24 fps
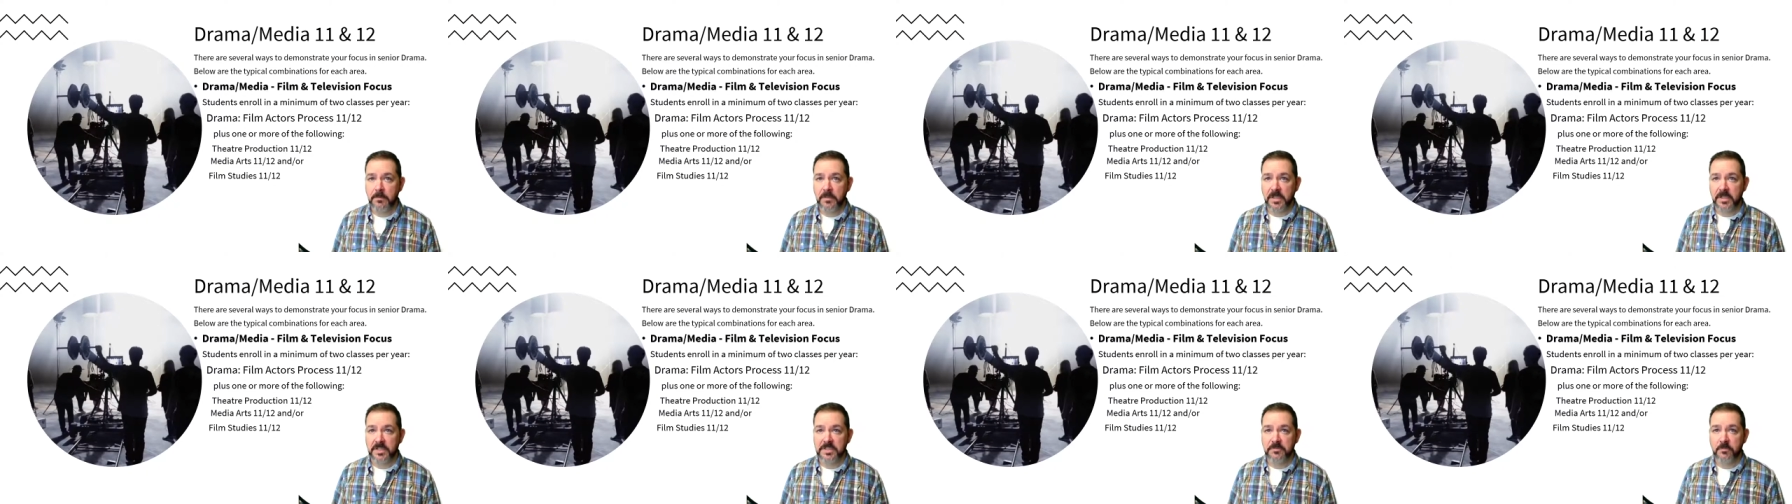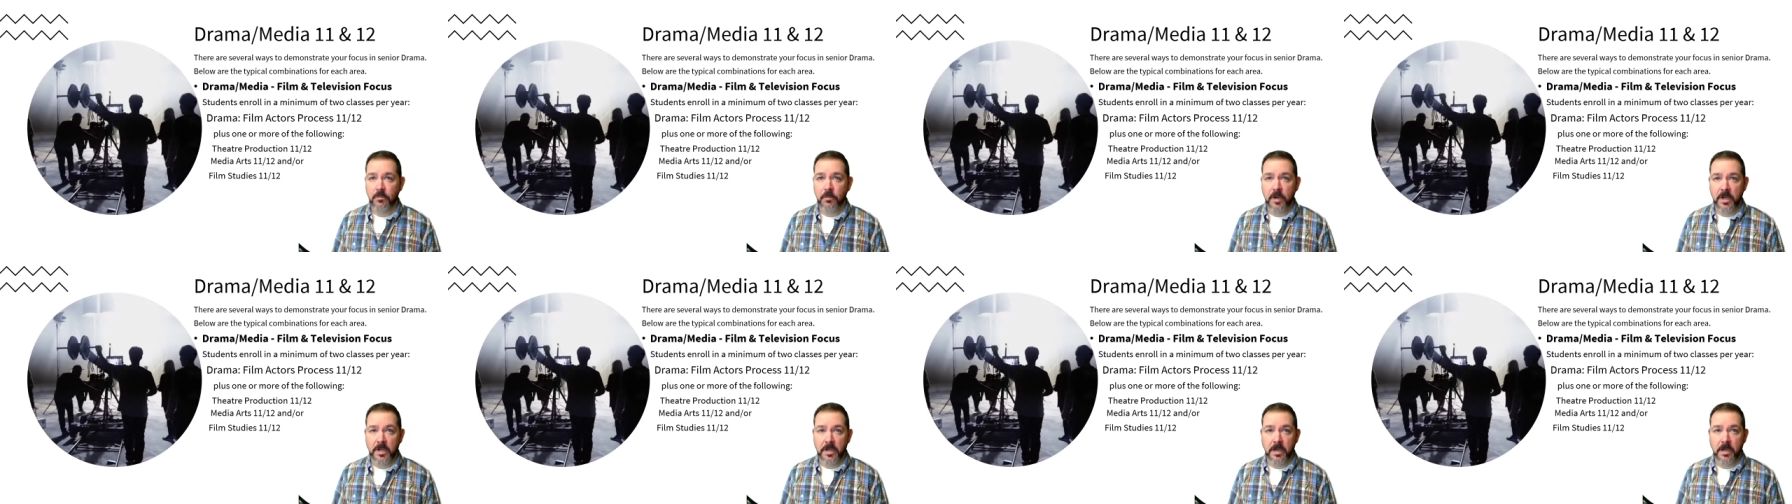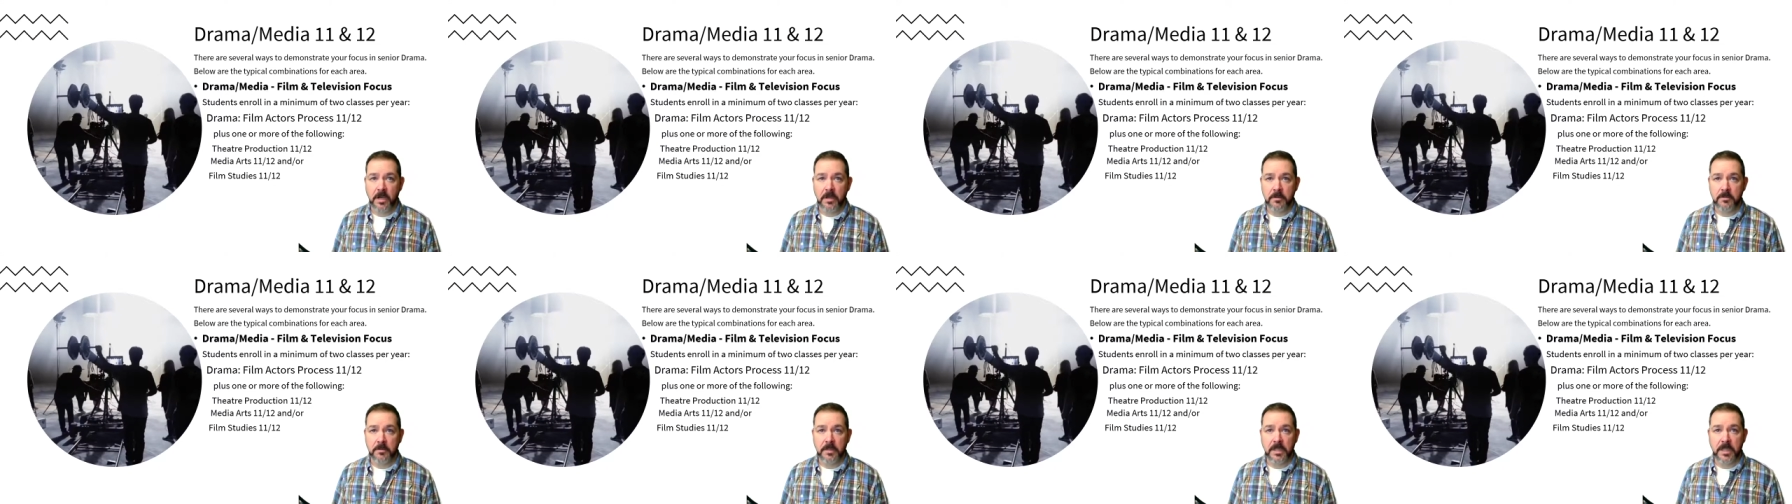plus one
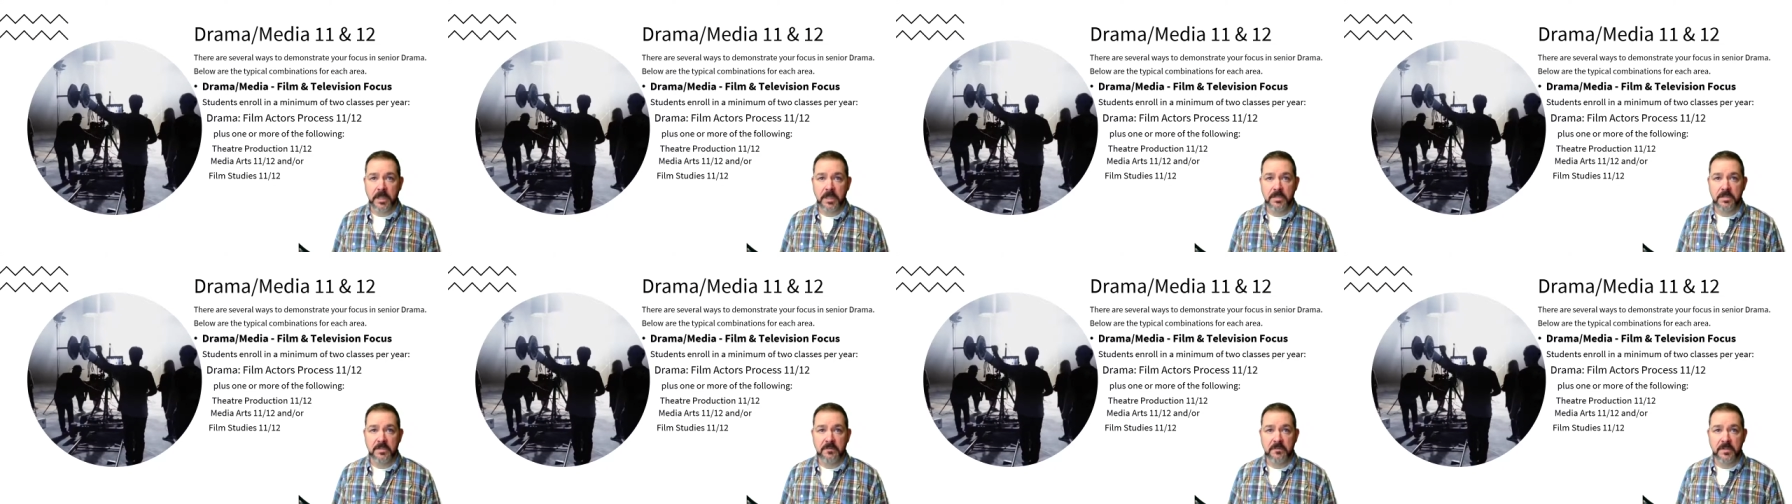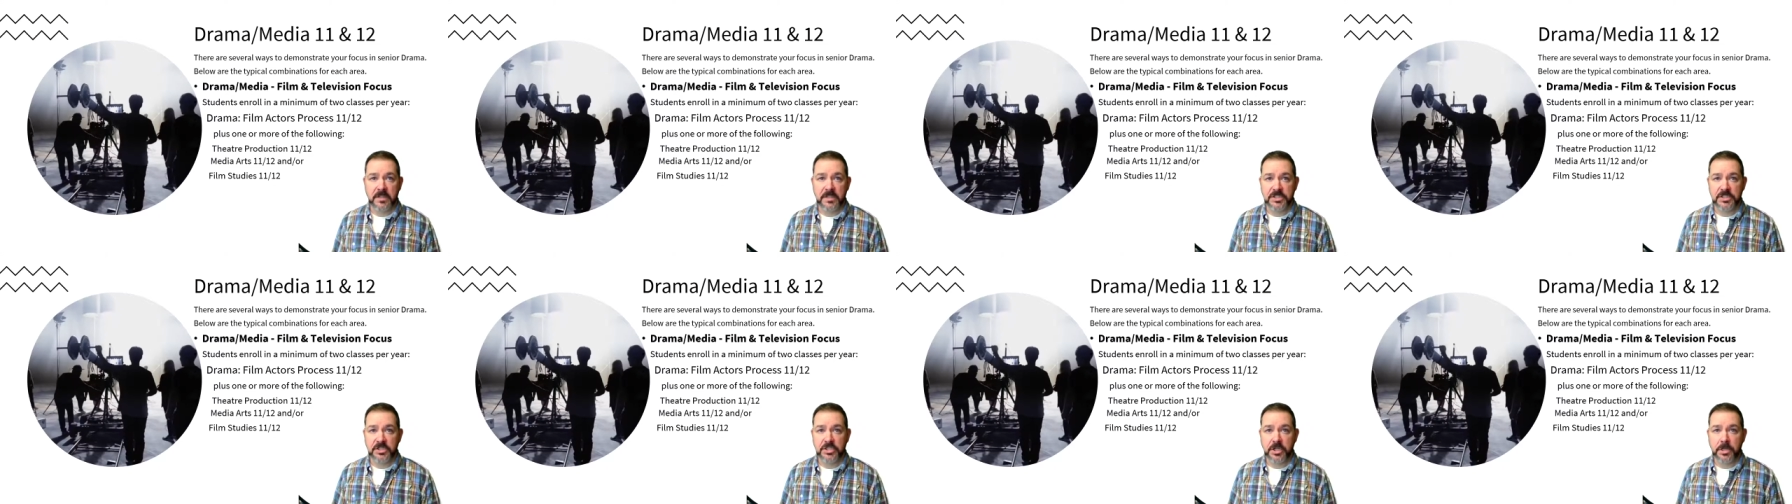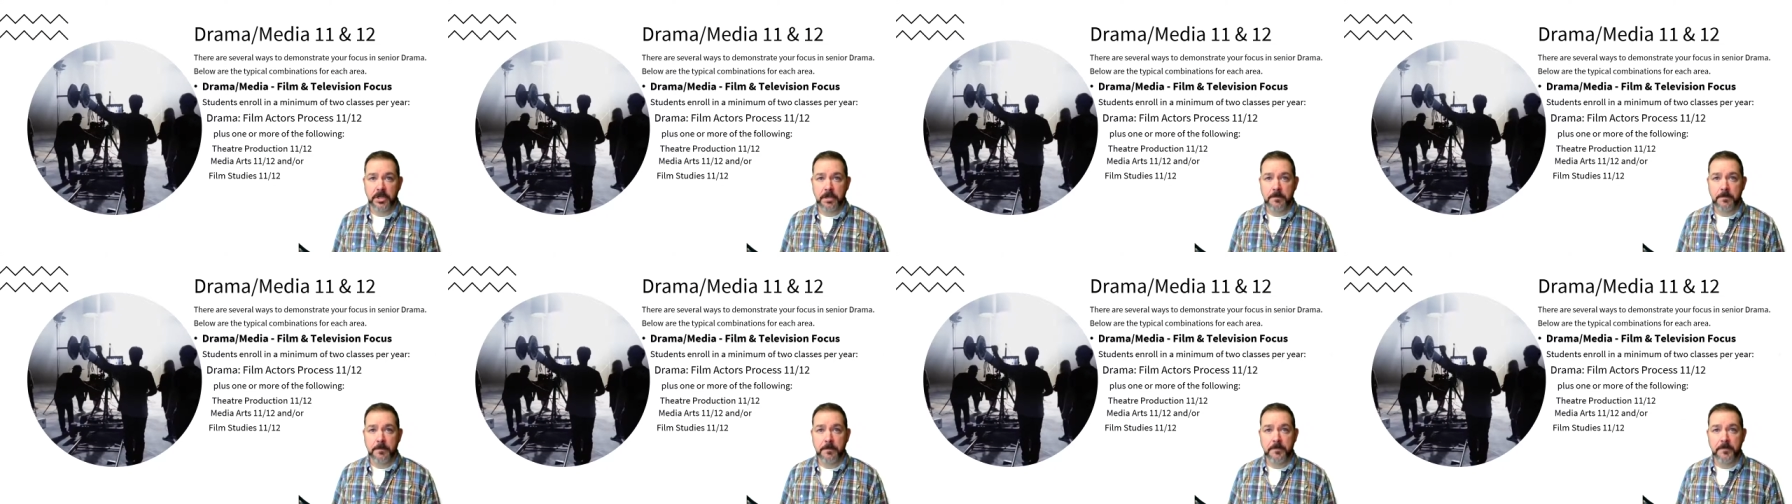other elective each
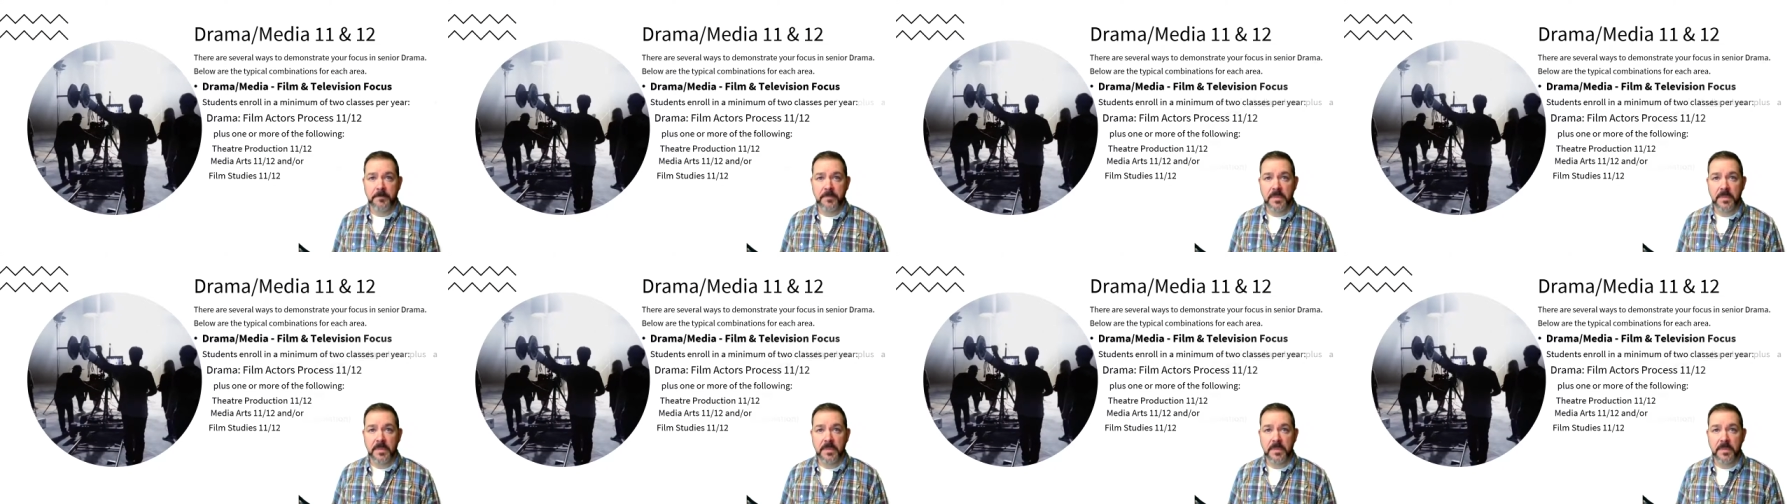year.